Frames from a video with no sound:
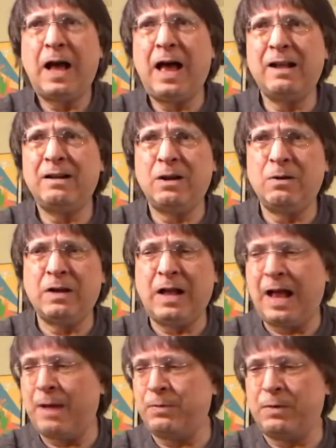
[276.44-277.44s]
I don't know what
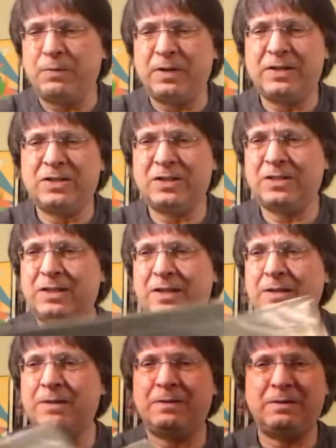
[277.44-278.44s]
happened, but it just
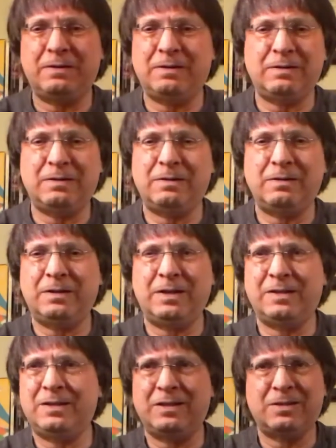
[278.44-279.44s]
didn't.
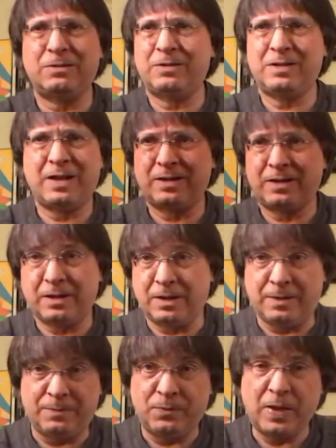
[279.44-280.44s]
It just was not
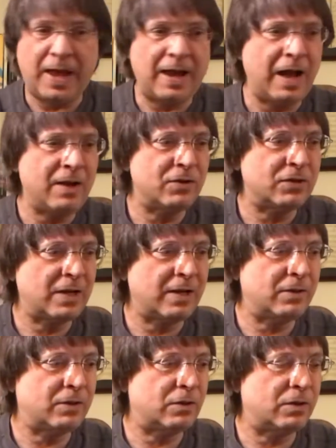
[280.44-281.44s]
good. And I
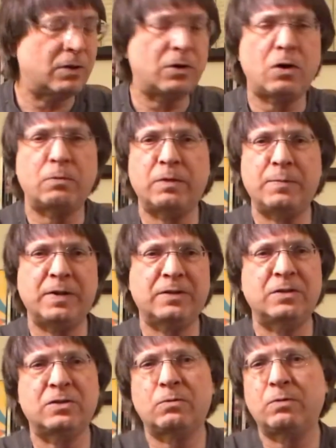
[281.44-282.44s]
understand that there are
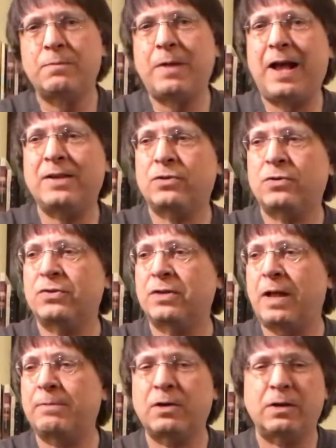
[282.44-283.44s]
remixes and remasters,
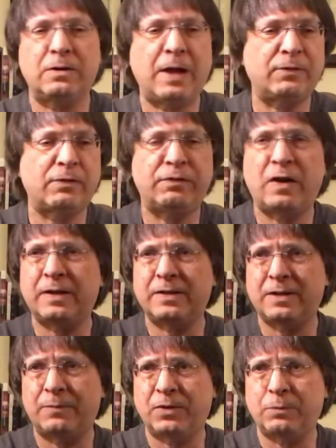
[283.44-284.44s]
and I'm going to have to
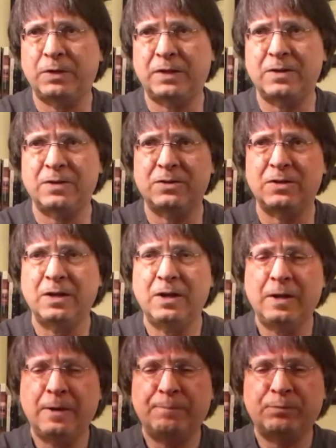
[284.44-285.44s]
find something because
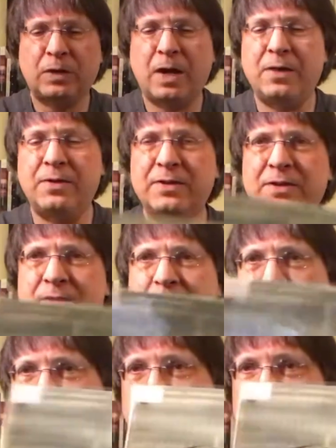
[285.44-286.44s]
uh, this
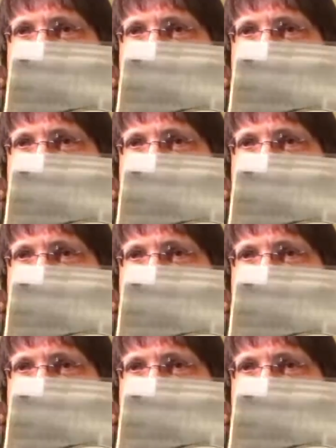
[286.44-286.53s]
is a